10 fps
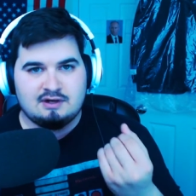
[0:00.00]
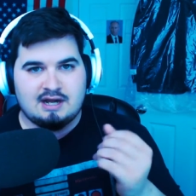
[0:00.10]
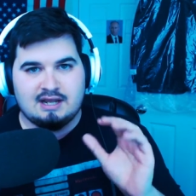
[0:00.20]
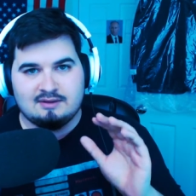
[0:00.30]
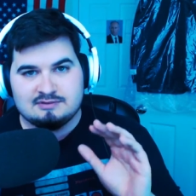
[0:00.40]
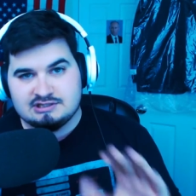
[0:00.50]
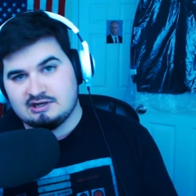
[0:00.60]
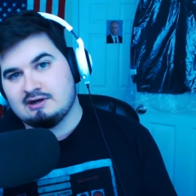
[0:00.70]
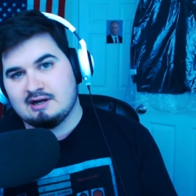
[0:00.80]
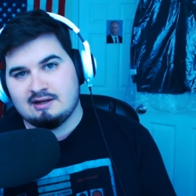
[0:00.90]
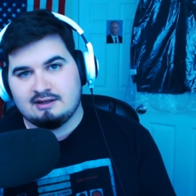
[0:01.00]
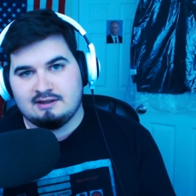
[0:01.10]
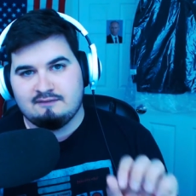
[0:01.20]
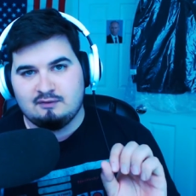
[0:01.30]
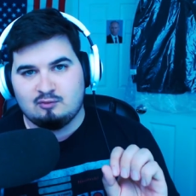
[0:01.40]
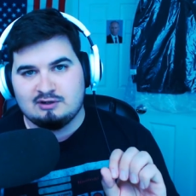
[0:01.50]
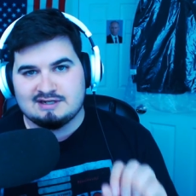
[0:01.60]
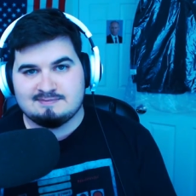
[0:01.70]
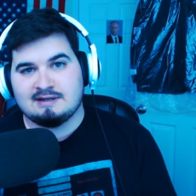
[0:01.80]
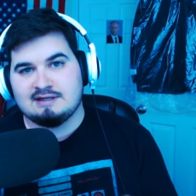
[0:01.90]
I am sorry if you were
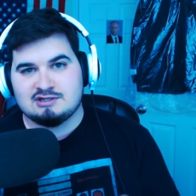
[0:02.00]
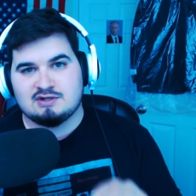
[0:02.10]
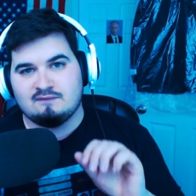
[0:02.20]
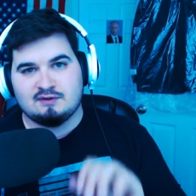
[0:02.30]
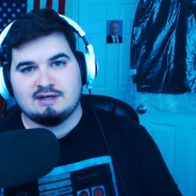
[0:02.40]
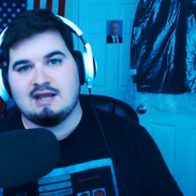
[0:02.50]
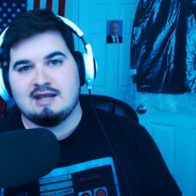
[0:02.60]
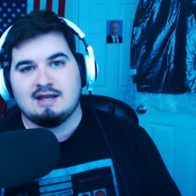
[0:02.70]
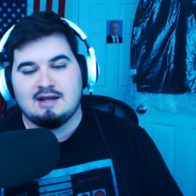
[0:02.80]
expecting a stream for the day,